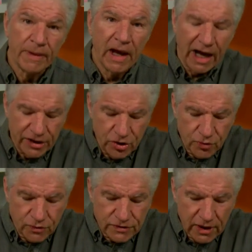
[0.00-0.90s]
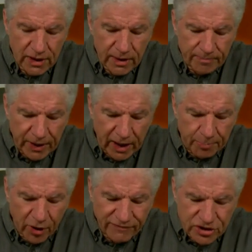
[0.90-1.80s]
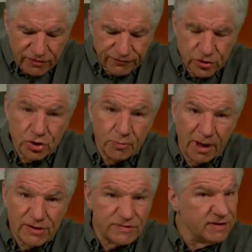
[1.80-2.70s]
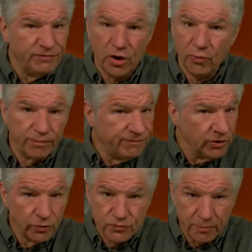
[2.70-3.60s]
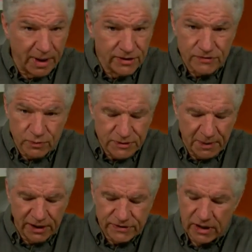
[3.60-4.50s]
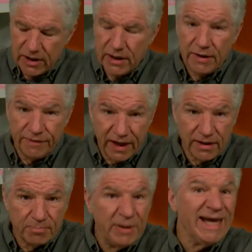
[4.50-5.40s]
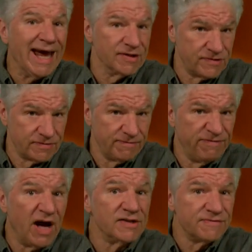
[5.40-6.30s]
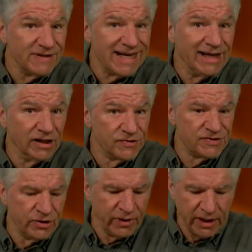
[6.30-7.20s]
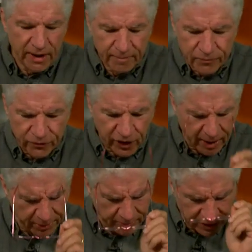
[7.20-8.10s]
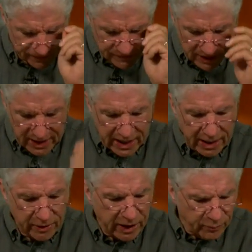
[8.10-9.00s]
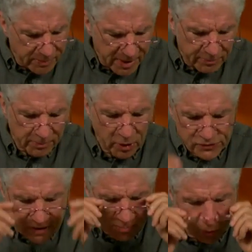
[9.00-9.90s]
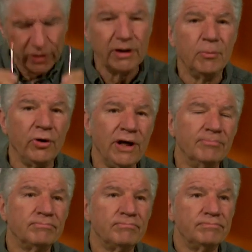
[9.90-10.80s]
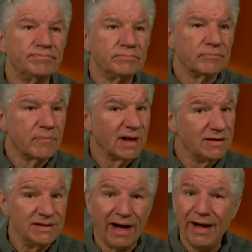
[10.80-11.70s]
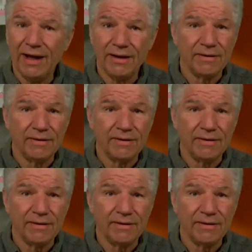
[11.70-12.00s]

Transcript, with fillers: I'd use uh, Prevagen for two months. If you don't feel tremendous response, then PS, phosphatidylserine, for a couple of months. Uh, and remember, most importantly, Maria, diet.